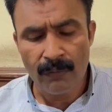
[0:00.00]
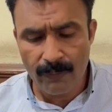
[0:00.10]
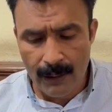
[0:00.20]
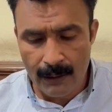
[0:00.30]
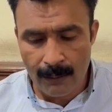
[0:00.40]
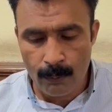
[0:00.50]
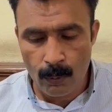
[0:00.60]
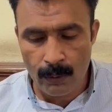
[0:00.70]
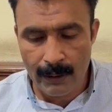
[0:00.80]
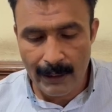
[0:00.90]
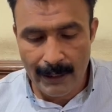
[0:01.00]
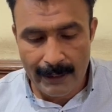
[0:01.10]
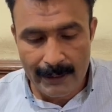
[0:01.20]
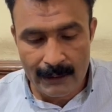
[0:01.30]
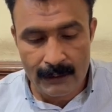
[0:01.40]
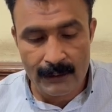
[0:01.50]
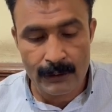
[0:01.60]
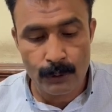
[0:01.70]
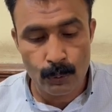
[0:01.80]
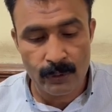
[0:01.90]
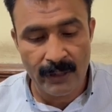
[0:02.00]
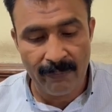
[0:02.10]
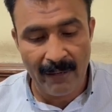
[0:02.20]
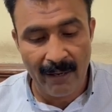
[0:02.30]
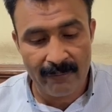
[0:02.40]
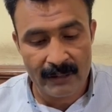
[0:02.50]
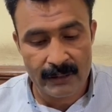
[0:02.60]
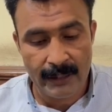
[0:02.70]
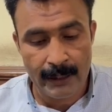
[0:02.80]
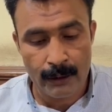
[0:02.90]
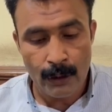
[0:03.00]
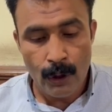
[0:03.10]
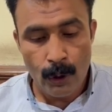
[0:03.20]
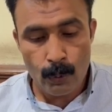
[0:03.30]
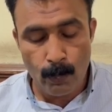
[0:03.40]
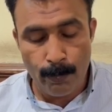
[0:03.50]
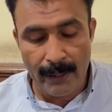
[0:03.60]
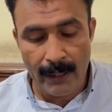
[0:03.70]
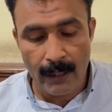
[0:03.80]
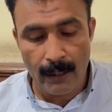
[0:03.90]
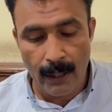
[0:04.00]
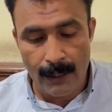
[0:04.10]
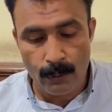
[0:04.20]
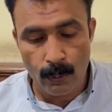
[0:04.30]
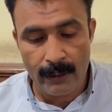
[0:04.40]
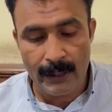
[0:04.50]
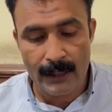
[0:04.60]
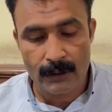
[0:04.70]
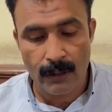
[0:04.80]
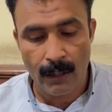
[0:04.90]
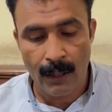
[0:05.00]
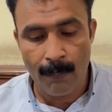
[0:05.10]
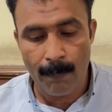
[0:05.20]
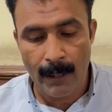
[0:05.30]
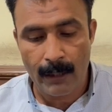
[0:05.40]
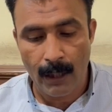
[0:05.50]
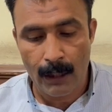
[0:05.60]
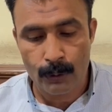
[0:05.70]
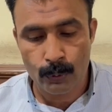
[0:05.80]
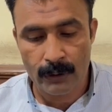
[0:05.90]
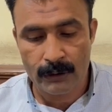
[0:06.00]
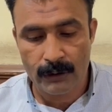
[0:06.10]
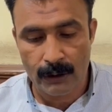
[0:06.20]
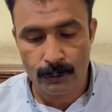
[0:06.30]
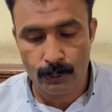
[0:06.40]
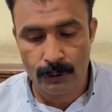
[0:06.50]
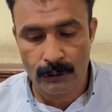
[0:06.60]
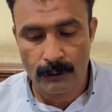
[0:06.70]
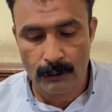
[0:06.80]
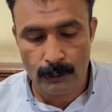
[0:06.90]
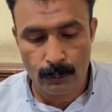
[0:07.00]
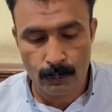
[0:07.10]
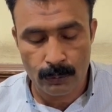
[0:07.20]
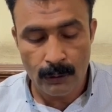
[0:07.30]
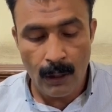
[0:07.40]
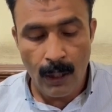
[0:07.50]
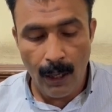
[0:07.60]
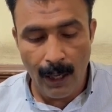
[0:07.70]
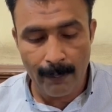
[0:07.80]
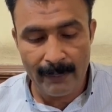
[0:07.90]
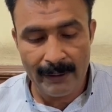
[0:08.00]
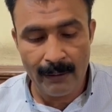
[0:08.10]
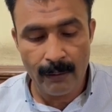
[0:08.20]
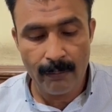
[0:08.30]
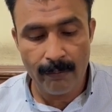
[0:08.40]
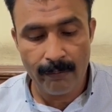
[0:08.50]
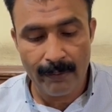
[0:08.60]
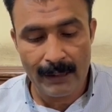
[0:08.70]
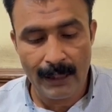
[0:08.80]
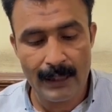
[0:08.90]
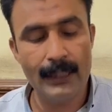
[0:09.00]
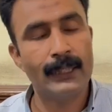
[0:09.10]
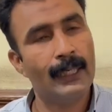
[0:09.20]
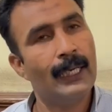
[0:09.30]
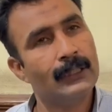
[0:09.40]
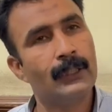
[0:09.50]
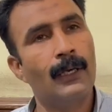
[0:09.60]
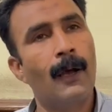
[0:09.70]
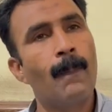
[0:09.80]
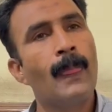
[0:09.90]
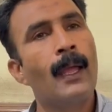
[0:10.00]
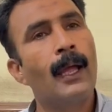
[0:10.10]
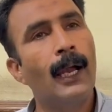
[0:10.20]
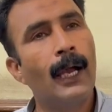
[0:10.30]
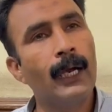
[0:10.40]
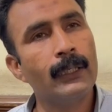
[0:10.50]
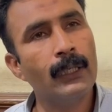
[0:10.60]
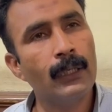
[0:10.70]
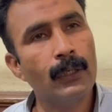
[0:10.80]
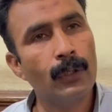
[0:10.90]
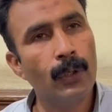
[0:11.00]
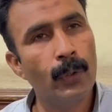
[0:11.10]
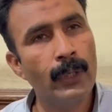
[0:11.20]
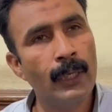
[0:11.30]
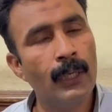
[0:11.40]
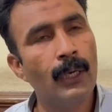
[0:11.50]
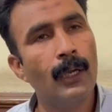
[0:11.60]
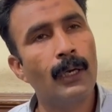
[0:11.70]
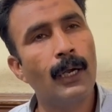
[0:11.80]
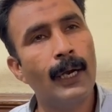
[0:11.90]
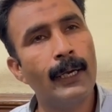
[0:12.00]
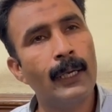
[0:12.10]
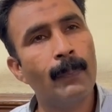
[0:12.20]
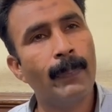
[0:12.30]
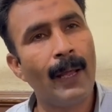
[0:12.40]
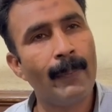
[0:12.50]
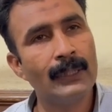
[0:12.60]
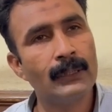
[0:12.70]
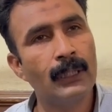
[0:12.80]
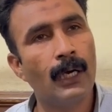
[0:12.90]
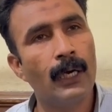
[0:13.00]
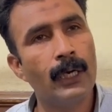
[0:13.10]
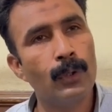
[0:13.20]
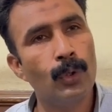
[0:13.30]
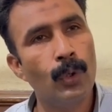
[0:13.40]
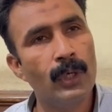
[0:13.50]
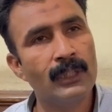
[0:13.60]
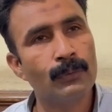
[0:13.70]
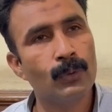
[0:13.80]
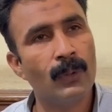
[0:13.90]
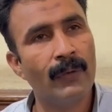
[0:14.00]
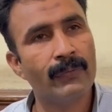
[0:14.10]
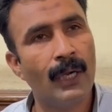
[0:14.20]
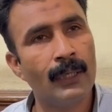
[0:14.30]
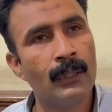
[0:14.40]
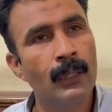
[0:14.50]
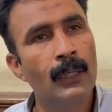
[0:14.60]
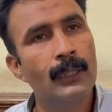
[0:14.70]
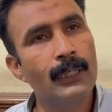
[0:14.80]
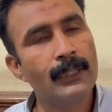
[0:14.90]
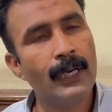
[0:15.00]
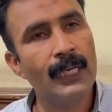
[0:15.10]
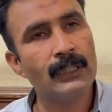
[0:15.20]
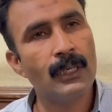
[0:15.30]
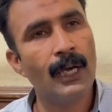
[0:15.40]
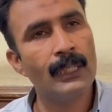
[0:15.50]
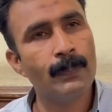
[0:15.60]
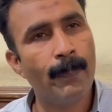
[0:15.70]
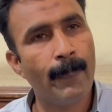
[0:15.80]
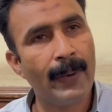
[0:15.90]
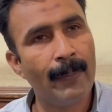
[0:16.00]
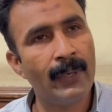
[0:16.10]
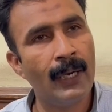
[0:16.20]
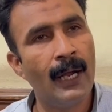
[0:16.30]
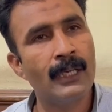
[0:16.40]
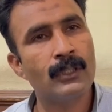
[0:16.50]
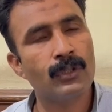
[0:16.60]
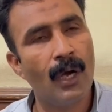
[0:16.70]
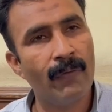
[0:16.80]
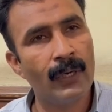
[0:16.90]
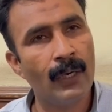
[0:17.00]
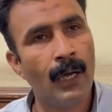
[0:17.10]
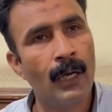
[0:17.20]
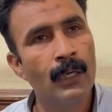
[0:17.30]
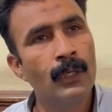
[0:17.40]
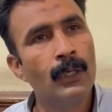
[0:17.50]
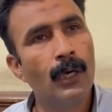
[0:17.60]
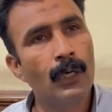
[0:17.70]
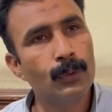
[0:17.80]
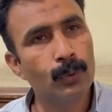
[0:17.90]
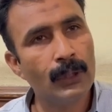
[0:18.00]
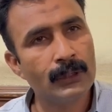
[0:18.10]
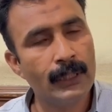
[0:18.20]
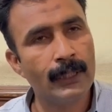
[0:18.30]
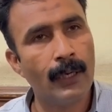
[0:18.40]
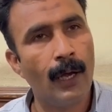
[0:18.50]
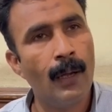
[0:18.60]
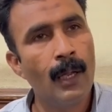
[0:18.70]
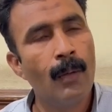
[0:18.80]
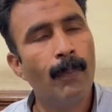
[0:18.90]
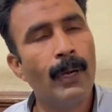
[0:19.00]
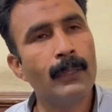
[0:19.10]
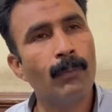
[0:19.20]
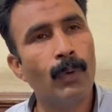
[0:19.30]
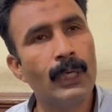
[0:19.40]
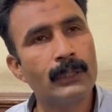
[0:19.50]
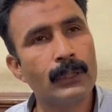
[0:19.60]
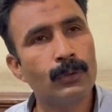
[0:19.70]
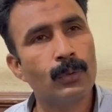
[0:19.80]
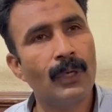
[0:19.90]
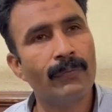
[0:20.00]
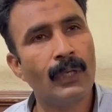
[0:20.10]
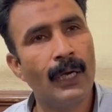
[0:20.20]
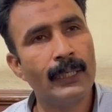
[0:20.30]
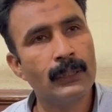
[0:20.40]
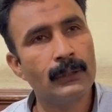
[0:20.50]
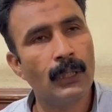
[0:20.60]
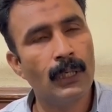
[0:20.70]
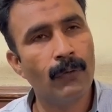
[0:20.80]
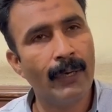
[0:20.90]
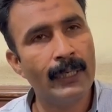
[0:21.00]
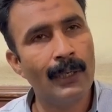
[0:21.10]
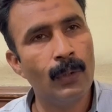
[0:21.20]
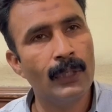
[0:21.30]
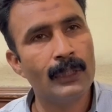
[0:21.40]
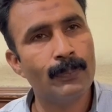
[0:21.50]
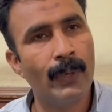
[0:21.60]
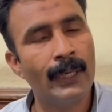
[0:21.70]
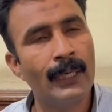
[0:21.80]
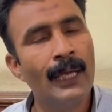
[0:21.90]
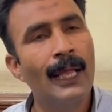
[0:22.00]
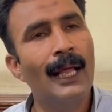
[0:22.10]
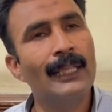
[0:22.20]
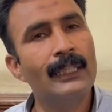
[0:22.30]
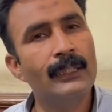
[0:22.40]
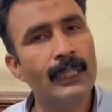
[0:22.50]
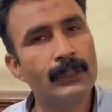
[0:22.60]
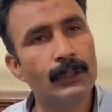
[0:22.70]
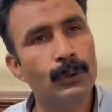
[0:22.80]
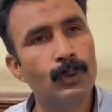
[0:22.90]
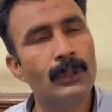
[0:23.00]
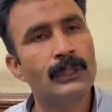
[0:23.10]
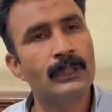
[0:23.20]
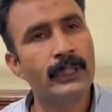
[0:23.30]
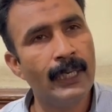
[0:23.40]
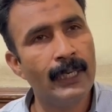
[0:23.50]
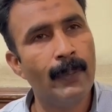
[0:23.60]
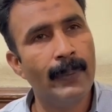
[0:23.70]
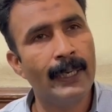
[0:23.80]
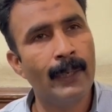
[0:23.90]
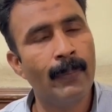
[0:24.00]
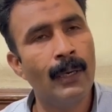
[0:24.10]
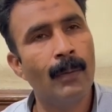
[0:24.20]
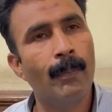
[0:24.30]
Furthermore, it is the duty of every state to bring not only its law but also its constitution into harmony with the international law. At the concluding regarding primacy, according to Dualism school of thought, international law is primary law and sovereign law to the state law. But monastic school of thought is divided on this point, and this issue is still debatable.